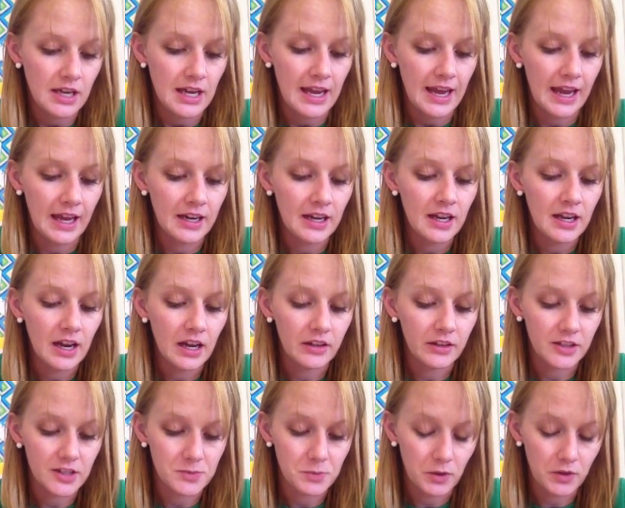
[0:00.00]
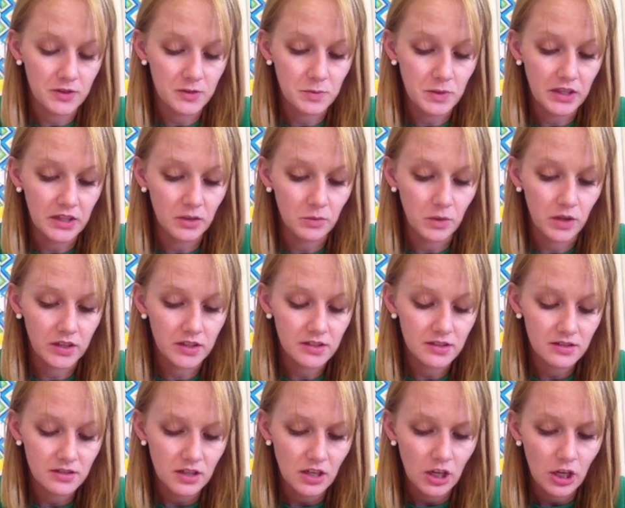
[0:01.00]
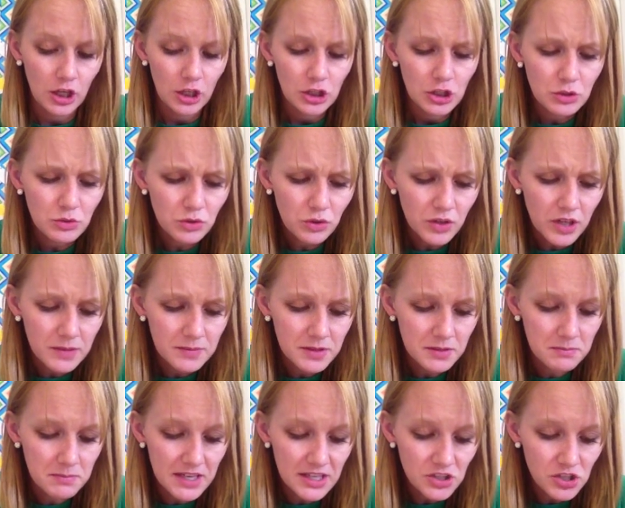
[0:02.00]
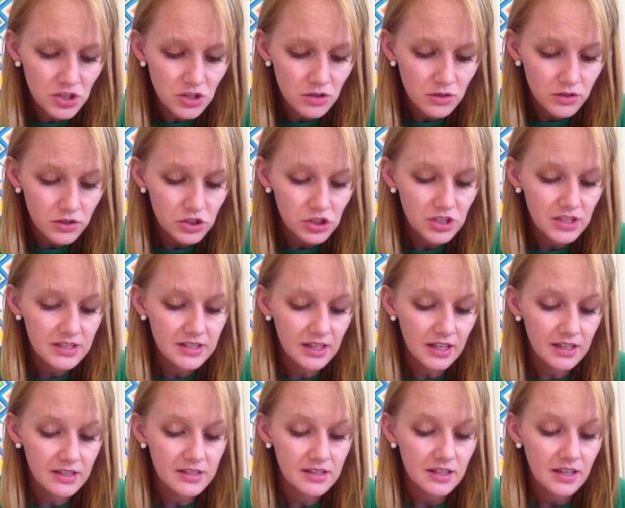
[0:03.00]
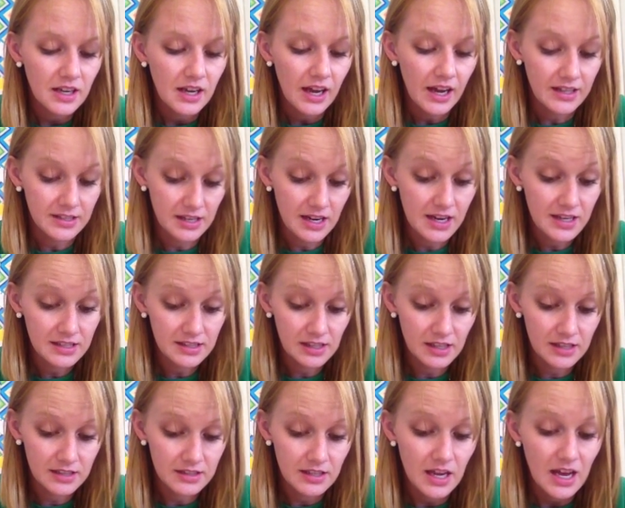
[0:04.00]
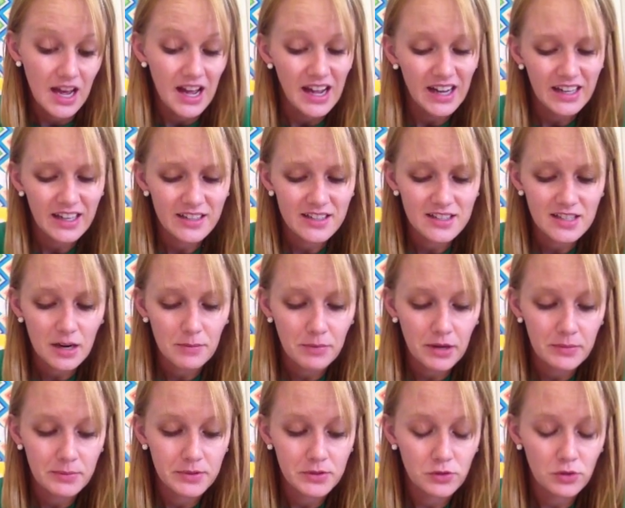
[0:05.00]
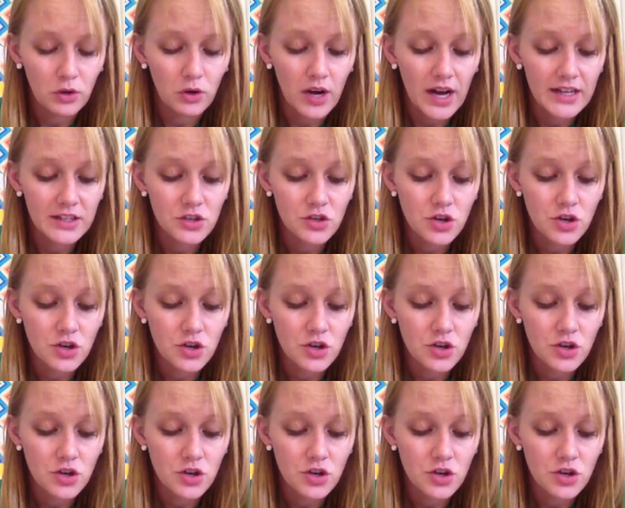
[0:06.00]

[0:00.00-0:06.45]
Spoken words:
Hannah and Alex both speak at once. You told him to meet you? She says, as he says, I got stopped by patrol, had to